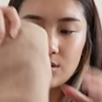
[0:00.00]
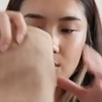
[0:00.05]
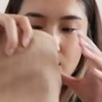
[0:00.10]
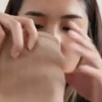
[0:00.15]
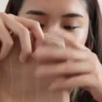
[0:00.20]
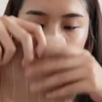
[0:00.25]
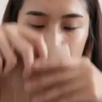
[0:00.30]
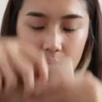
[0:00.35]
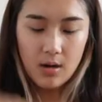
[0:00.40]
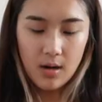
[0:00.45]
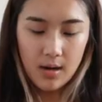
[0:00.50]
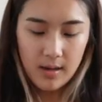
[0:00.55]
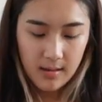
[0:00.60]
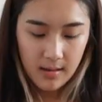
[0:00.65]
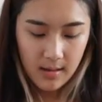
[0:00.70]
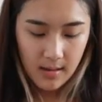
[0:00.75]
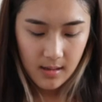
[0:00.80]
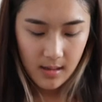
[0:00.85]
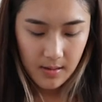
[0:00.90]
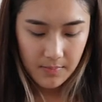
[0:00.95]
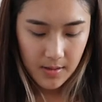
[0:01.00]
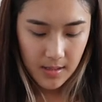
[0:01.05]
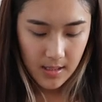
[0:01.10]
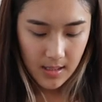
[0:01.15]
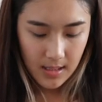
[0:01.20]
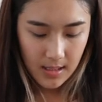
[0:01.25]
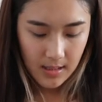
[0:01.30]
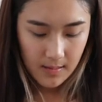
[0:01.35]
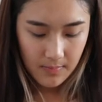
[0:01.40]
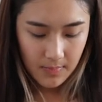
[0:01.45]
So I think I'm
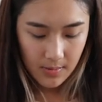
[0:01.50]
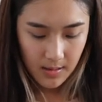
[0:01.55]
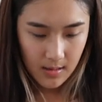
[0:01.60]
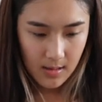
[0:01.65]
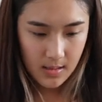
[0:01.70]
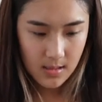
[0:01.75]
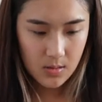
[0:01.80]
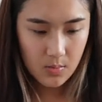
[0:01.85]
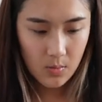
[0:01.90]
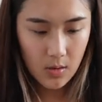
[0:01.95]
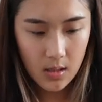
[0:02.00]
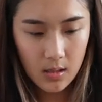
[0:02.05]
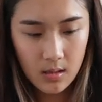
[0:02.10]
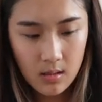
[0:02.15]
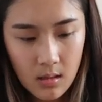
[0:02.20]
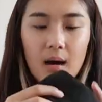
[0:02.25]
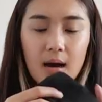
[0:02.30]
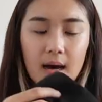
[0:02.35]
gonna keep this one.